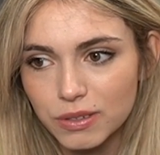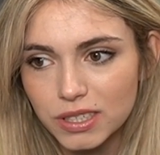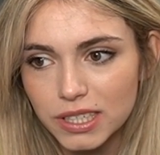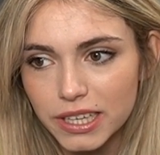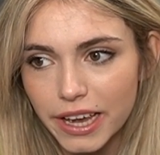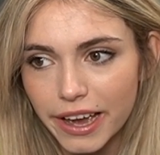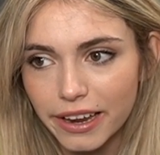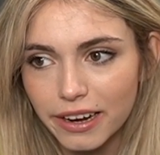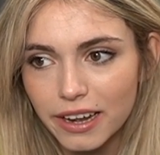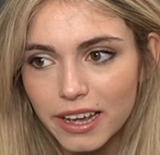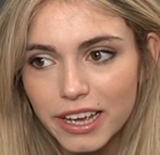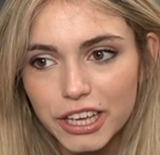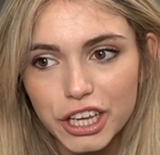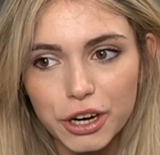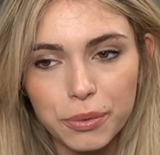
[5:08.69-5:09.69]
see it.
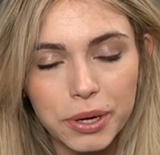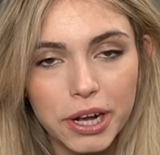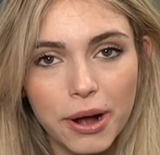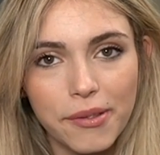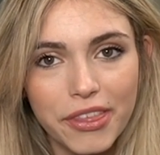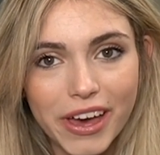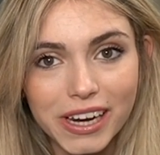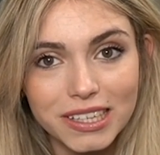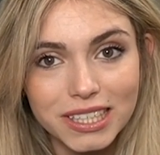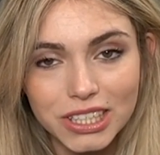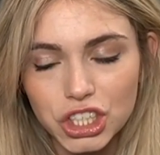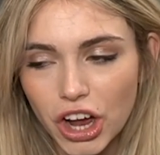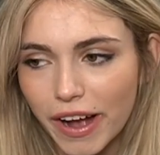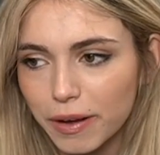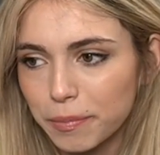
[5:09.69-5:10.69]
Here we go. That is a
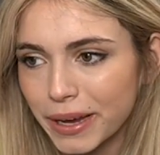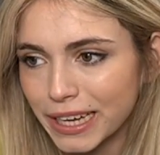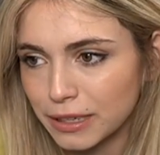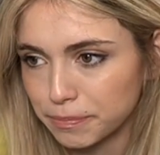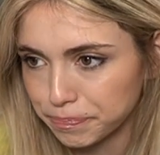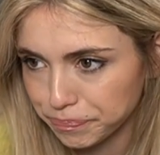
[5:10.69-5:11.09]
checkmate.